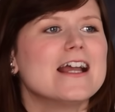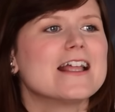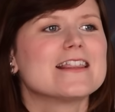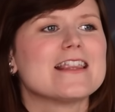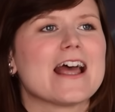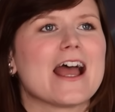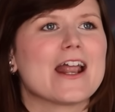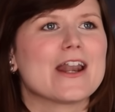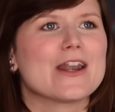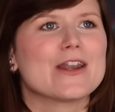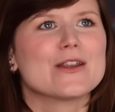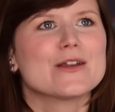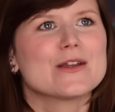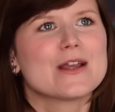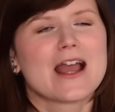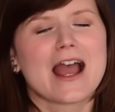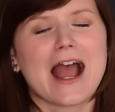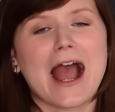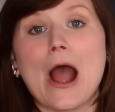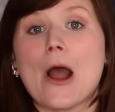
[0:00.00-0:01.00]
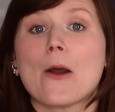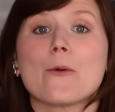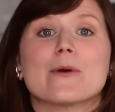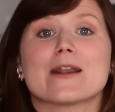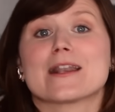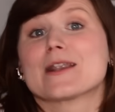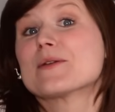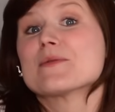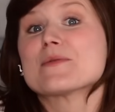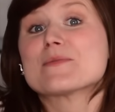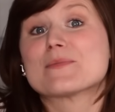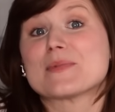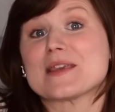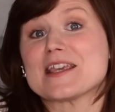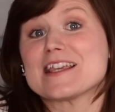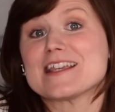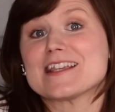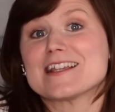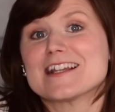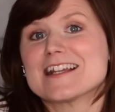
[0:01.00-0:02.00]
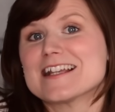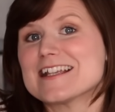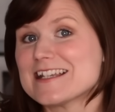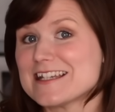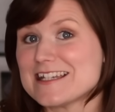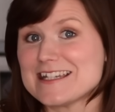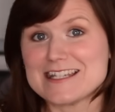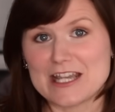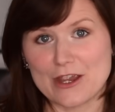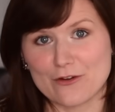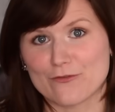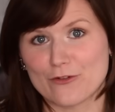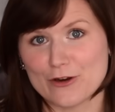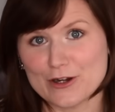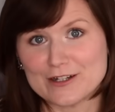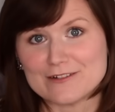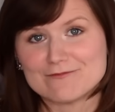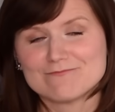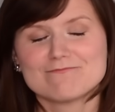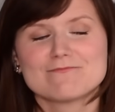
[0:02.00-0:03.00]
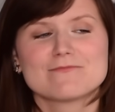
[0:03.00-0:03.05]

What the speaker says: then how would it be different?